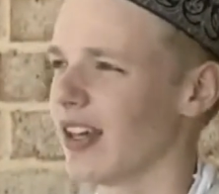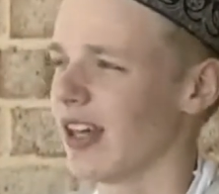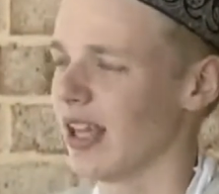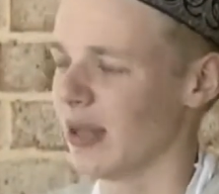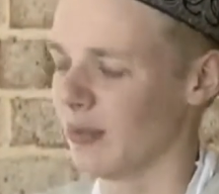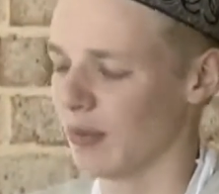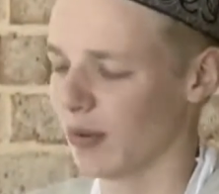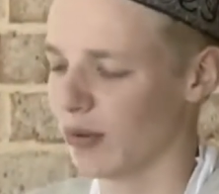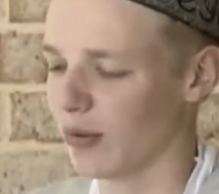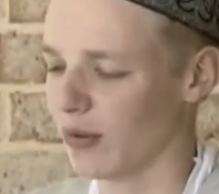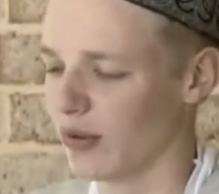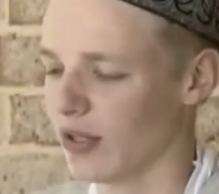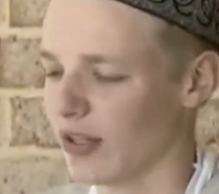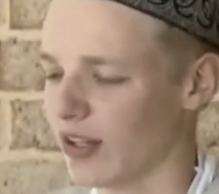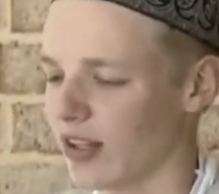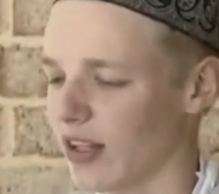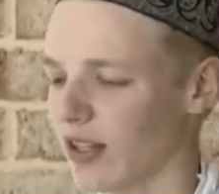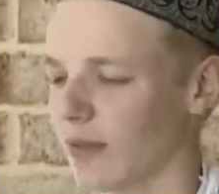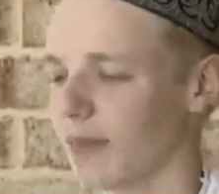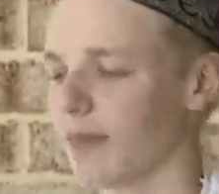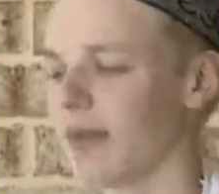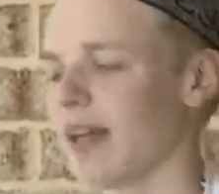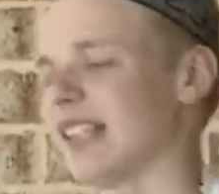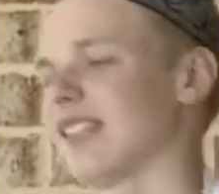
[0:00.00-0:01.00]
And we thought that
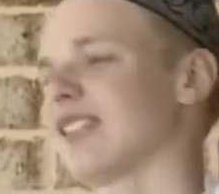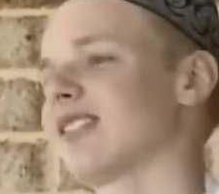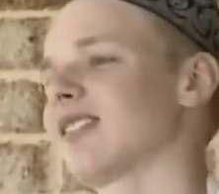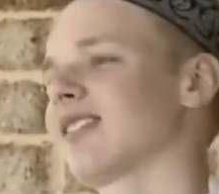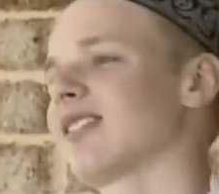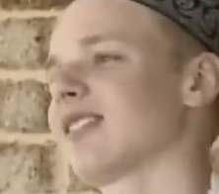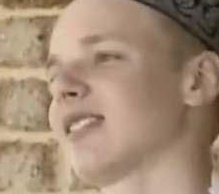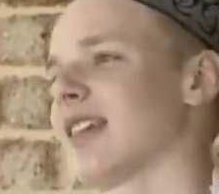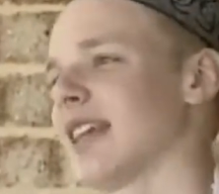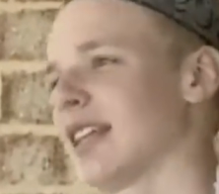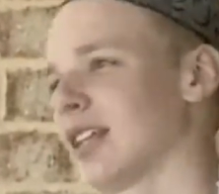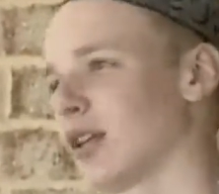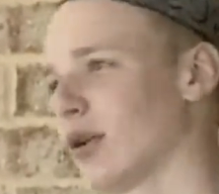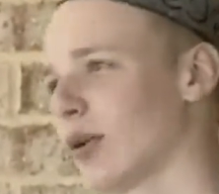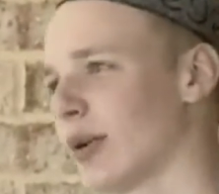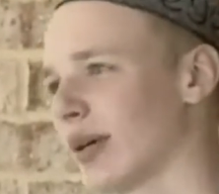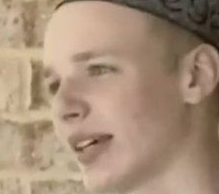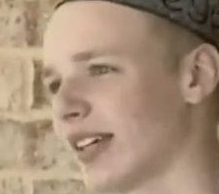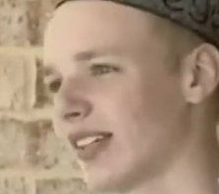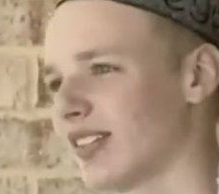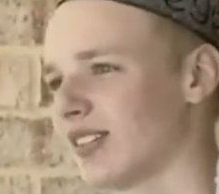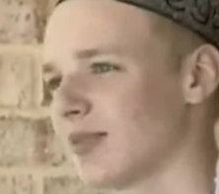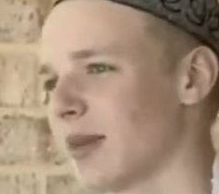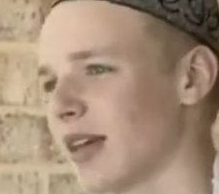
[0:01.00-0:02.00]
the best and
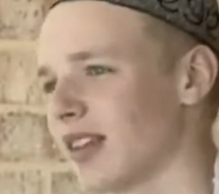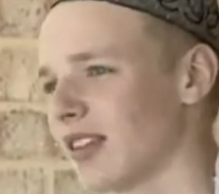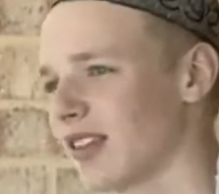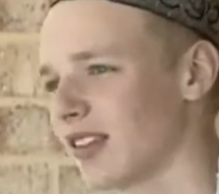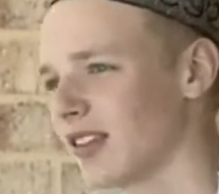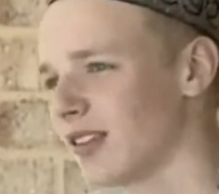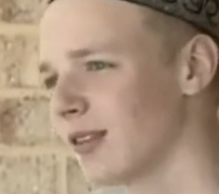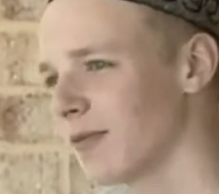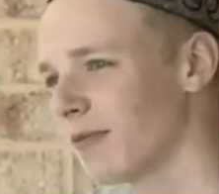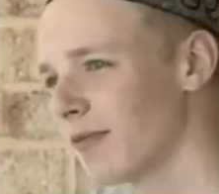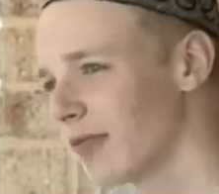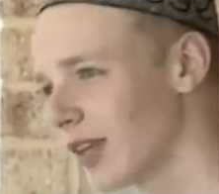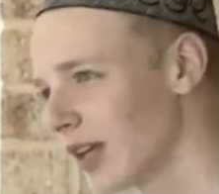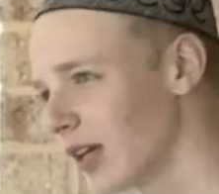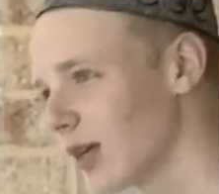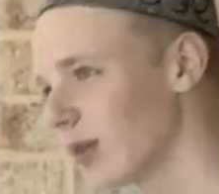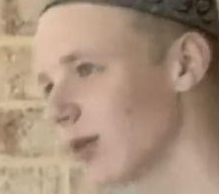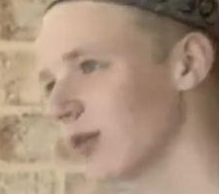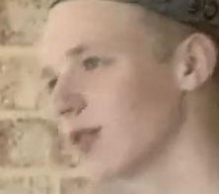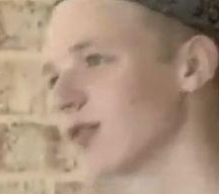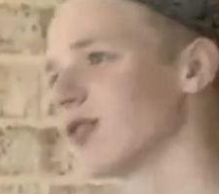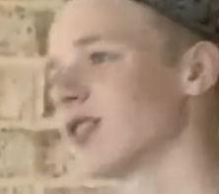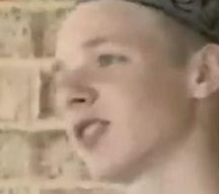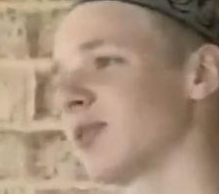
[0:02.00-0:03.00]
quickest method
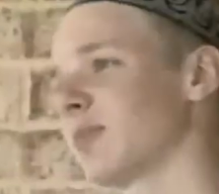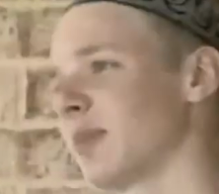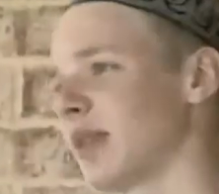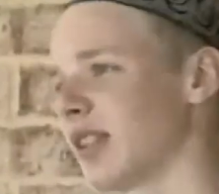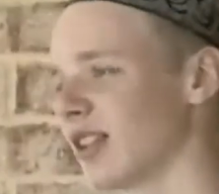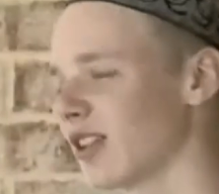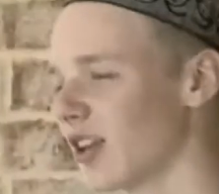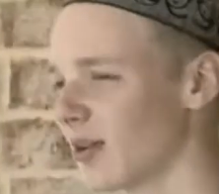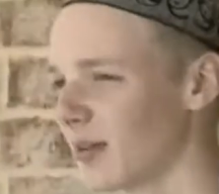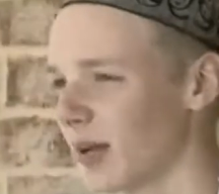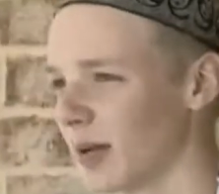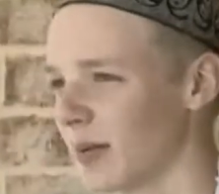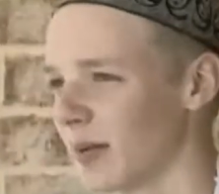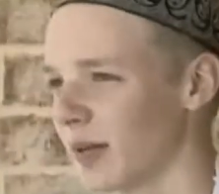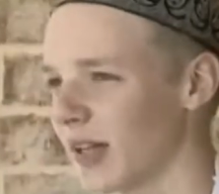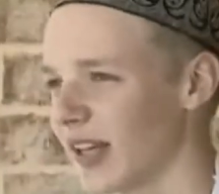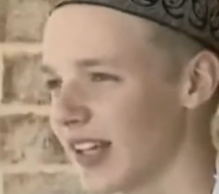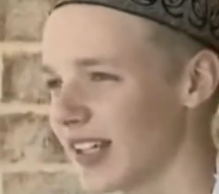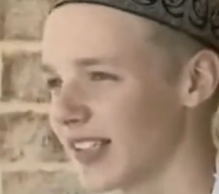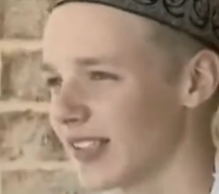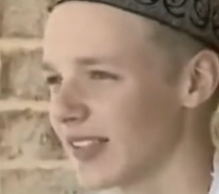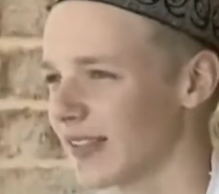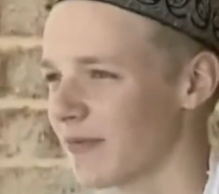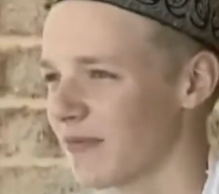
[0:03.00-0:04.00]
would just be to go by
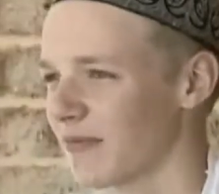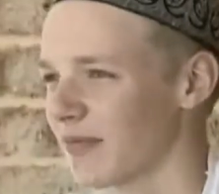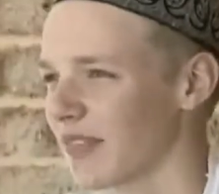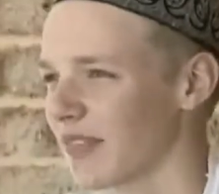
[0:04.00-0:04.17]
plane.